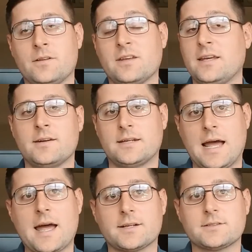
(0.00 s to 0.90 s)
it's a hidden
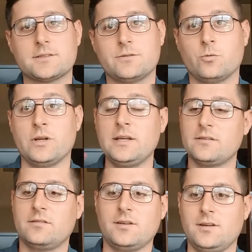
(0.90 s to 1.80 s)
tax. We
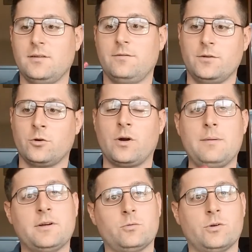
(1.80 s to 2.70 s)
as a city feel
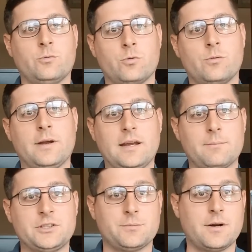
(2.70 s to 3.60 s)
great because we're making a
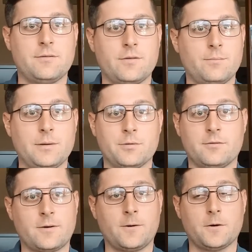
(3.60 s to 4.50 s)
bunch of money for the people
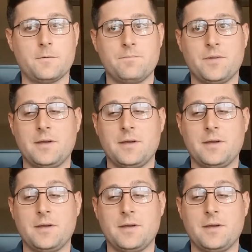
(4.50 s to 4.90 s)
of Fargo.